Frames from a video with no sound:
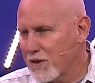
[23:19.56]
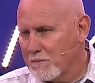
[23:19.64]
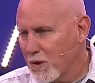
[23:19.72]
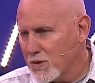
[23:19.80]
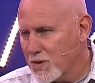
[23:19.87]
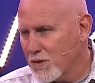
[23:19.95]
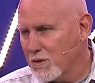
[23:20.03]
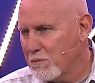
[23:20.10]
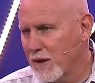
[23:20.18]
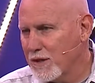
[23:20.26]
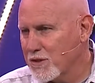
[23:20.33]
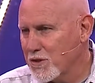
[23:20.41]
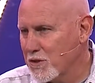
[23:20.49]
than most of the
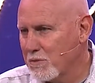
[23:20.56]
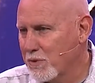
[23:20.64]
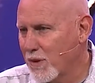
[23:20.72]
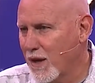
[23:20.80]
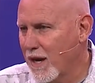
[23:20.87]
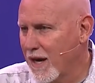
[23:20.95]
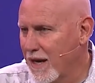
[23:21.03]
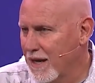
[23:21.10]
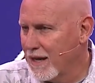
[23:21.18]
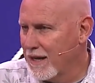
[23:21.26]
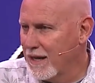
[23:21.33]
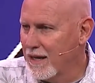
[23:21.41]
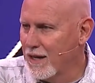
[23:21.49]
prayers that you pray
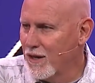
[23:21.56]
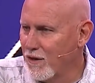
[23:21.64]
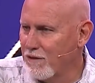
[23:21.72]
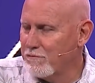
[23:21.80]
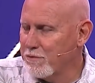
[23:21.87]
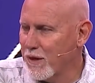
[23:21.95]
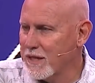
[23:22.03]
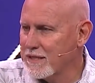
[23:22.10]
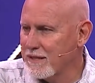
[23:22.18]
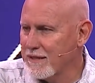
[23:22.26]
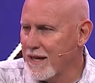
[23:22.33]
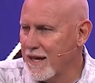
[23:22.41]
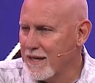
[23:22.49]
or have prayed
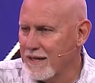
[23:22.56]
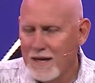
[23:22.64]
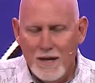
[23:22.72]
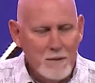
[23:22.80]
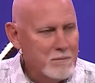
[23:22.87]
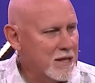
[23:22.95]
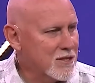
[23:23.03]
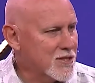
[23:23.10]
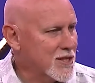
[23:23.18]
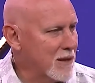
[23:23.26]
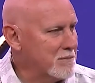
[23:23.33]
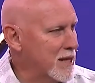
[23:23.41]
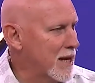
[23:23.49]
to date. Because
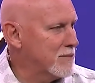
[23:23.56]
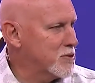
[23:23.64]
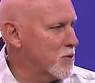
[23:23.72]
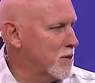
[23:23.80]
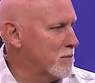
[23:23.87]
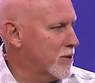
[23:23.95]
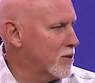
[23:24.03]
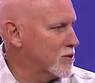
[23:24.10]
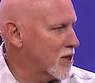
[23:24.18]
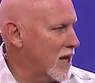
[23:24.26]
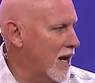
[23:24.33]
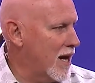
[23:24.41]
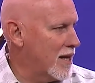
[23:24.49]
sometimes we approach
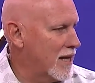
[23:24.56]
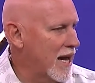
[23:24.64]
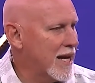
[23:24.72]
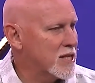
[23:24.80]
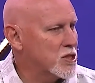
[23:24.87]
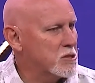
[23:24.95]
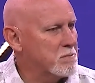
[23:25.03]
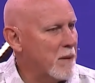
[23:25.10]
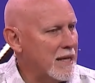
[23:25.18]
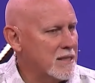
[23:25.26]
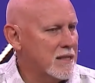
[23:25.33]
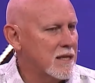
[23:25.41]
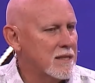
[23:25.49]
God
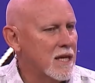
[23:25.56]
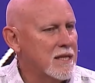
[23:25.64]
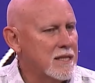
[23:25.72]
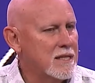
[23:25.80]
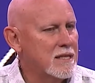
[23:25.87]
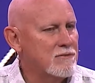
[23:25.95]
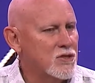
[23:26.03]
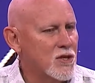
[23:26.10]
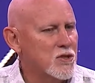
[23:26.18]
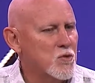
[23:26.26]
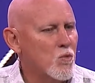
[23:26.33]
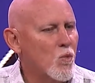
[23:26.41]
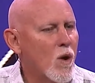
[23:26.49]
expecting that he gives
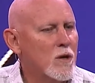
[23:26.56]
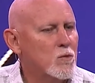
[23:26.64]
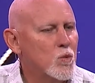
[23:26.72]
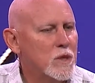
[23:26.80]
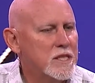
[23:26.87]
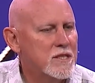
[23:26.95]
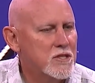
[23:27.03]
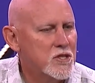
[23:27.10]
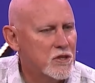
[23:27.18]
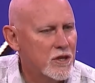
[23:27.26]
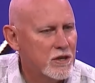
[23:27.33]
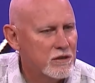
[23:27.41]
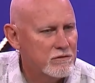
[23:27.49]
us what we
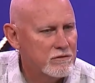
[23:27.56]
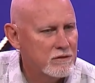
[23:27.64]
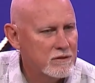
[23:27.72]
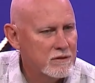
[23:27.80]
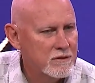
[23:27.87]
deserve.